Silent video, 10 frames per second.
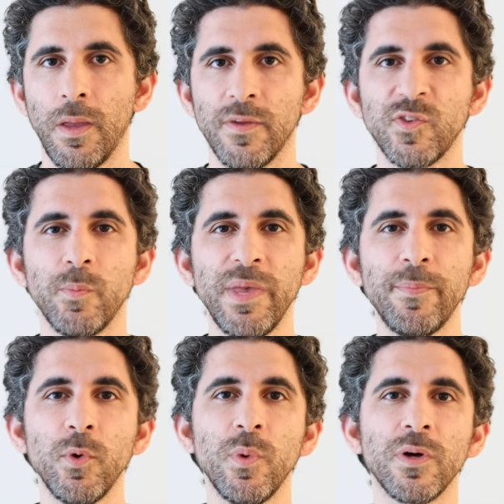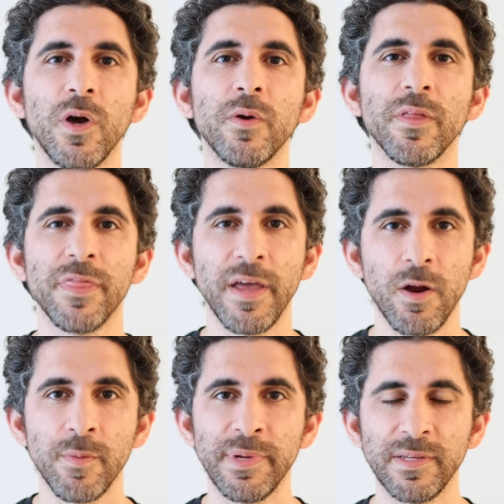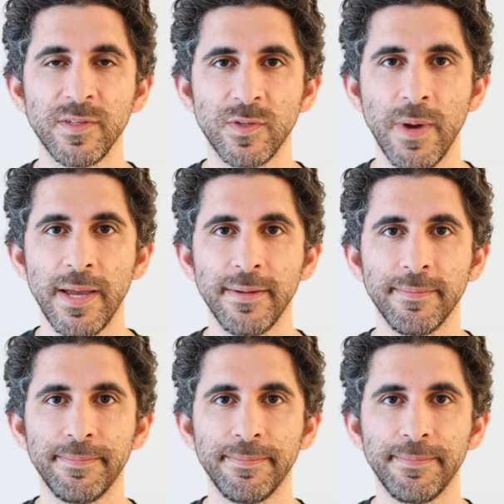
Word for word: so people will go to therapists right